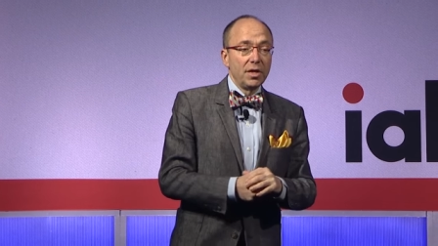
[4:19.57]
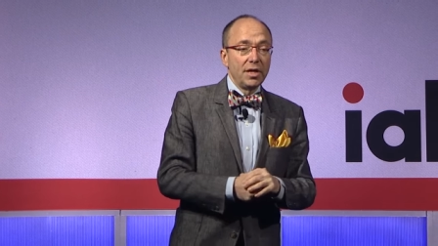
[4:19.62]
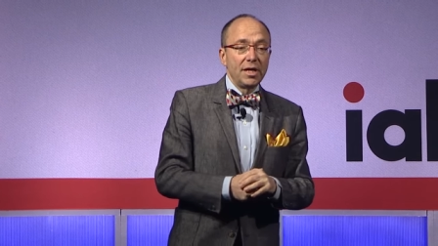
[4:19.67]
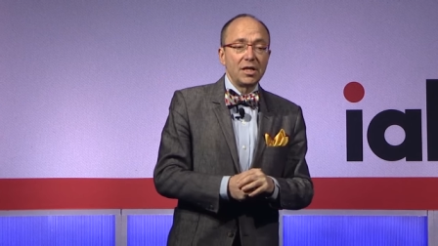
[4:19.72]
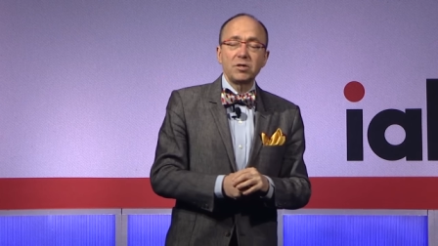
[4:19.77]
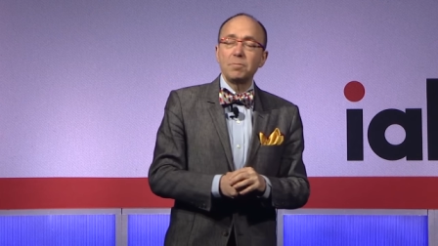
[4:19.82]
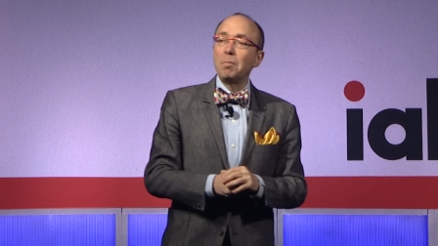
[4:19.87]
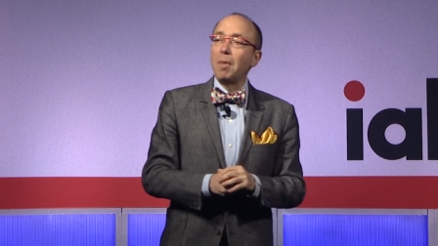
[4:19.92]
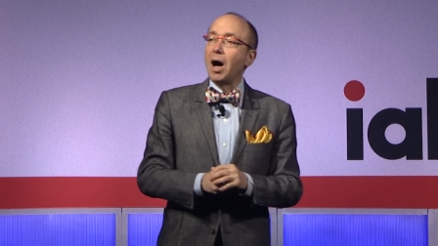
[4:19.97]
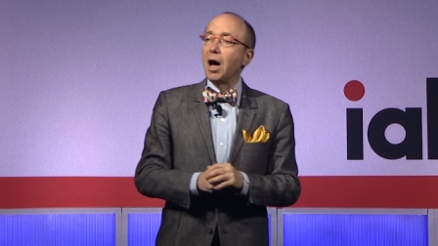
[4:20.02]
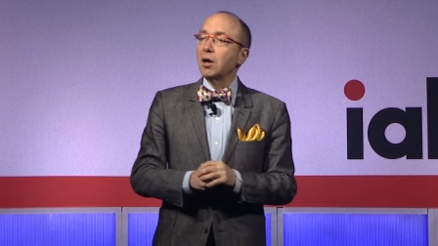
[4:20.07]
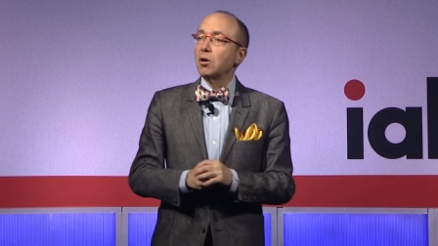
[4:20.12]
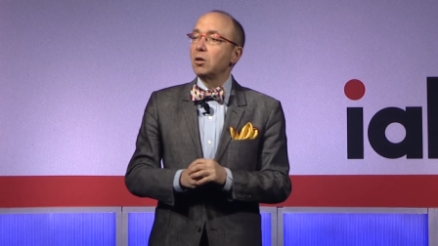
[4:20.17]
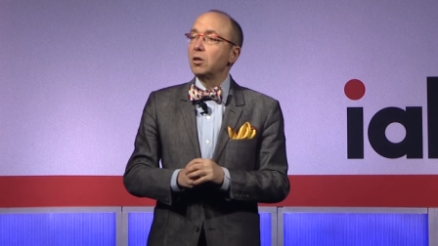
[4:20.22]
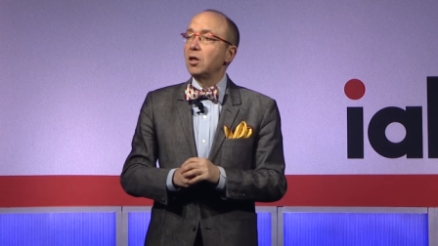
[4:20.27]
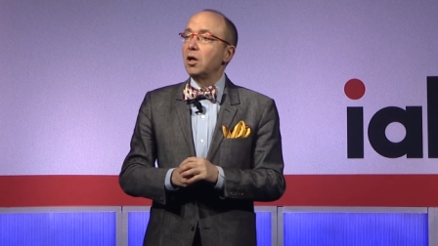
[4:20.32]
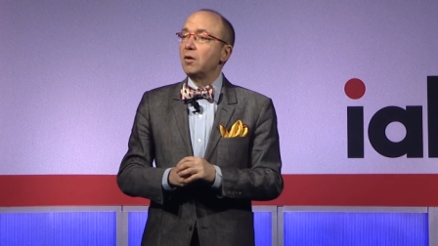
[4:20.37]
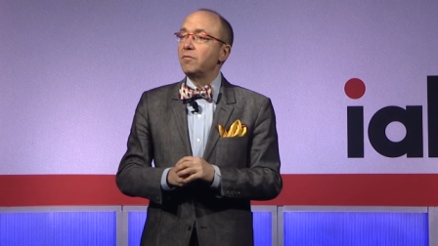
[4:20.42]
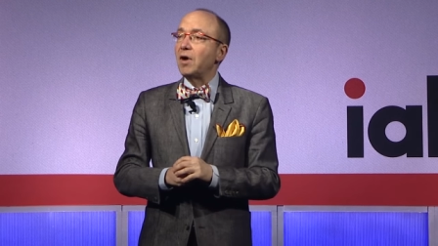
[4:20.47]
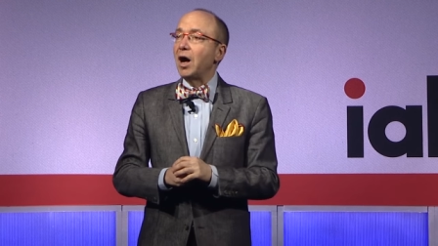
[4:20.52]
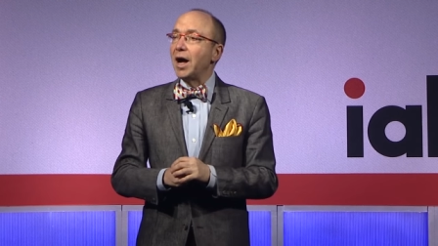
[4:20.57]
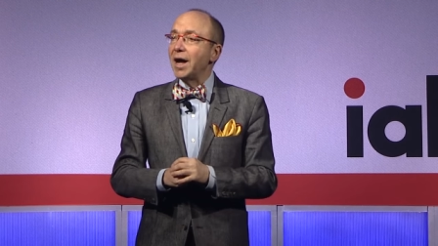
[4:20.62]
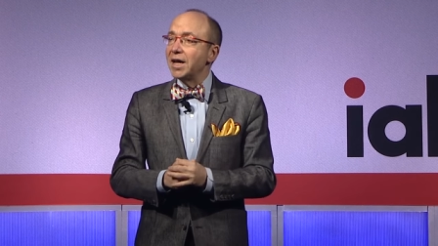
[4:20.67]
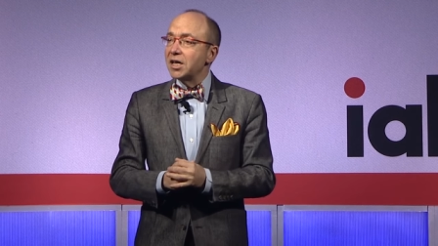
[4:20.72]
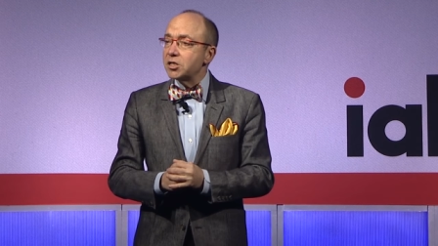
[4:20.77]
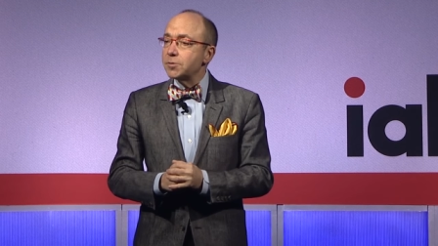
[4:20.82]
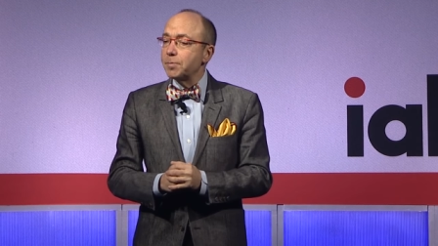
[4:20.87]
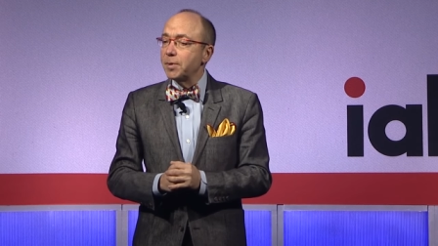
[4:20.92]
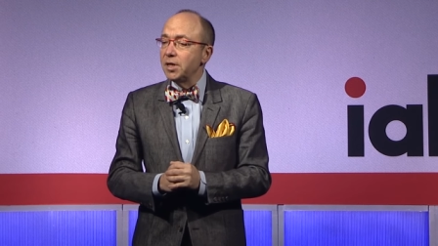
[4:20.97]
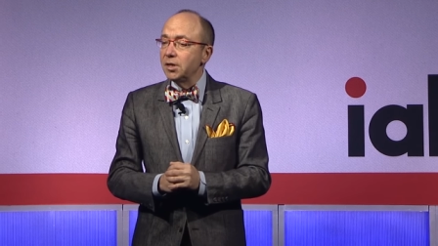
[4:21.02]
its model of
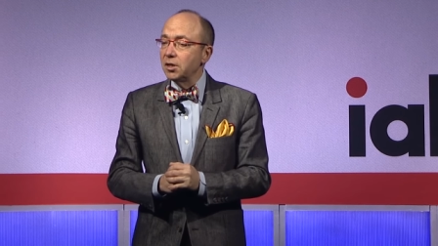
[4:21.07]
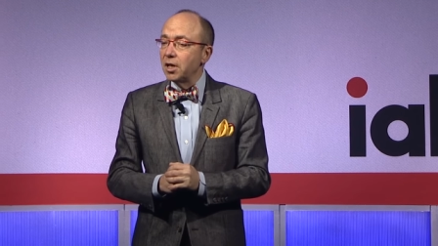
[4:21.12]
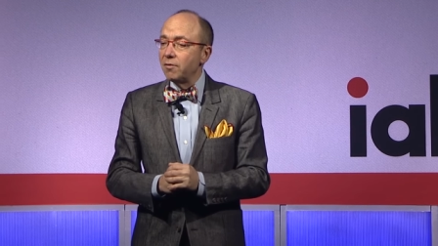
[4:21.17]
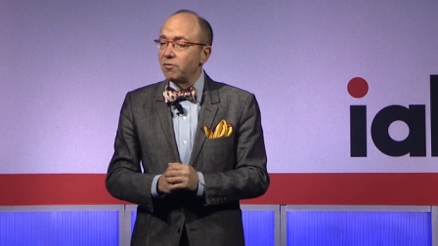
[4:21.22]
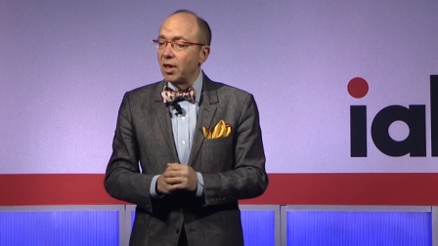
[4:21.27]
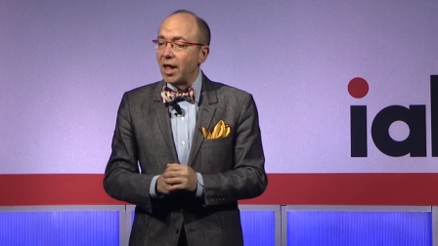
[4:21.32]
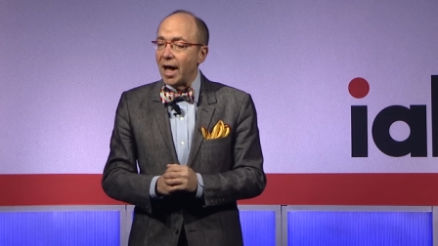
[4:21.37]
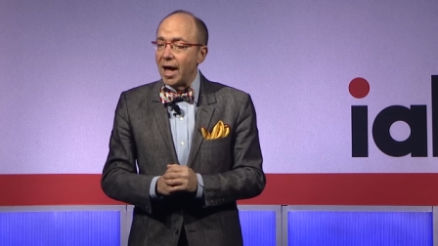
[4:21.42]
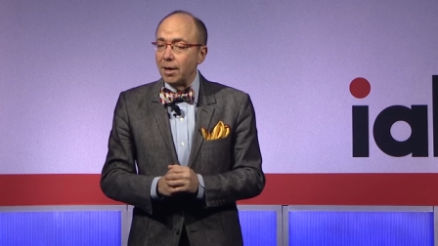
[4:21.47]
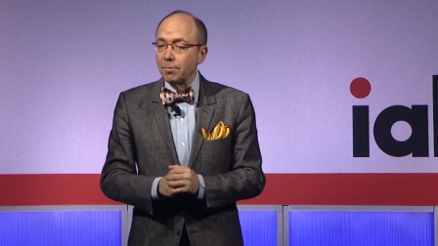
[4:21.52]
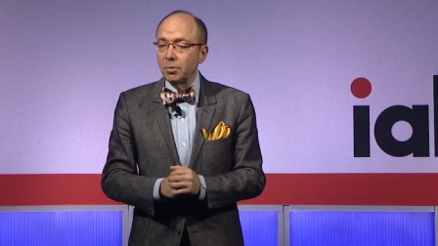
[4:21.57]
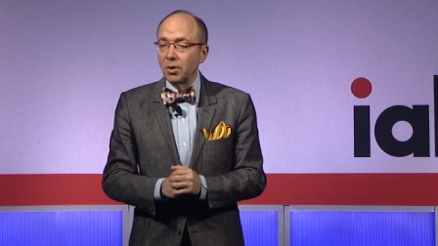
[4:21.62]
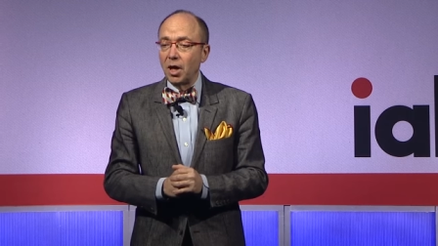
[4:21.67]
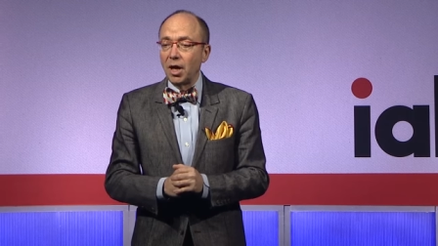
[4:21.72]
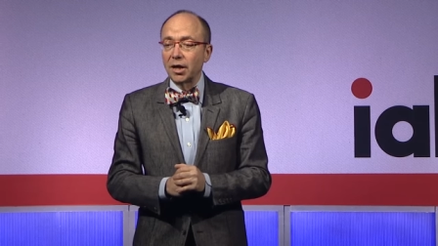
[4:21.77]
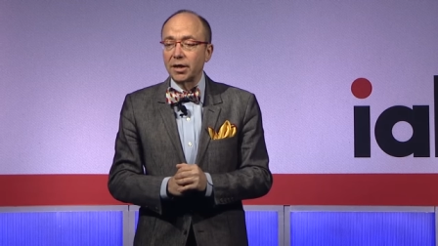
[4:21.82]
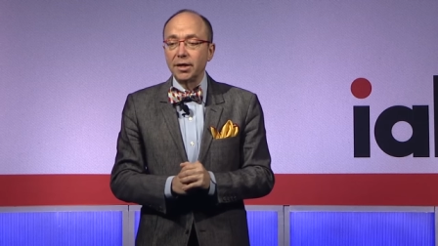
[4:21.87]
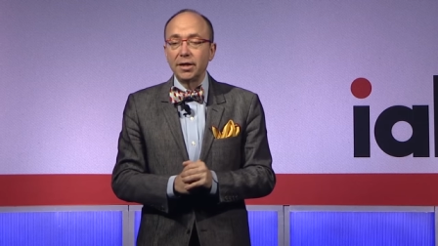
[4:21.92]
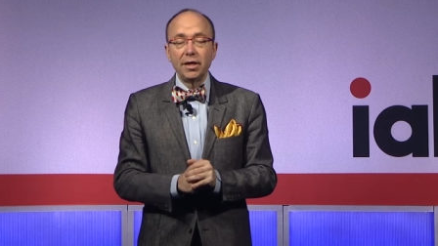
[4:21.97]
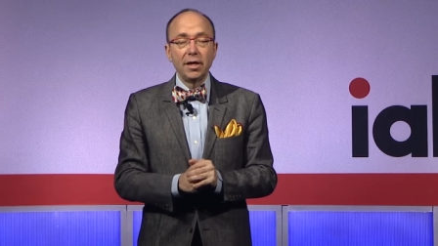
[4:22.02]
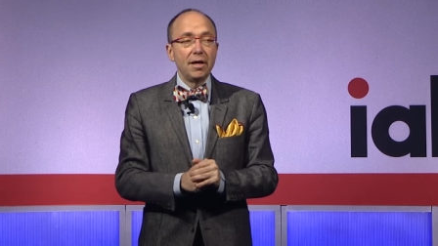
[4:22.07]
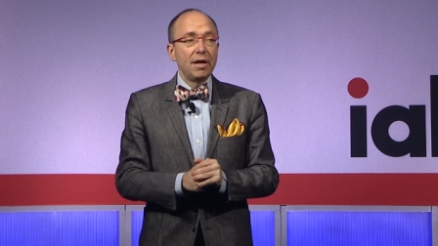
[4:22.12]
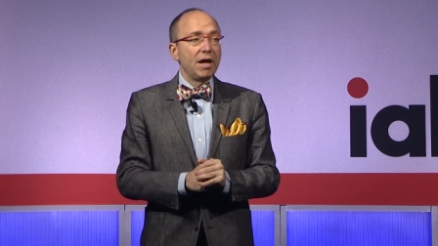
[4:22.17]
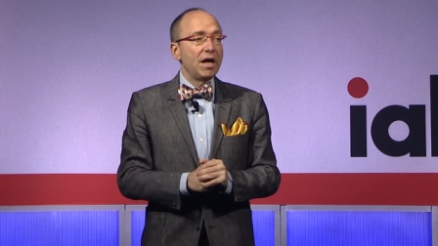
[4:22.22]
ISP level ad blocking